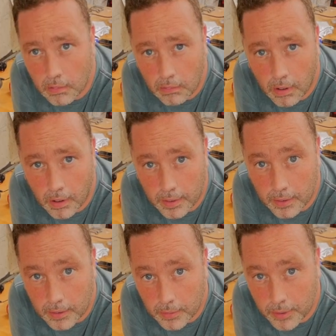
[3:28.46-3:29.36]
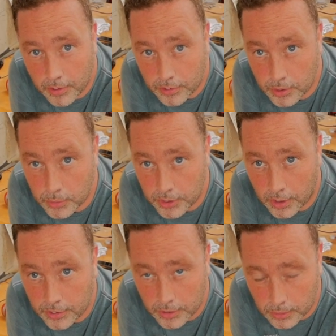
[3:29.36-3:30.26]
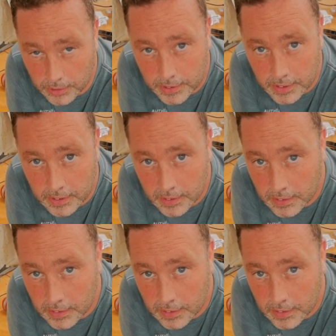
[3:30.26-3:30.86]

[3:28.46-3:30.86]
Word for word: Right, we've got two charge coolers here.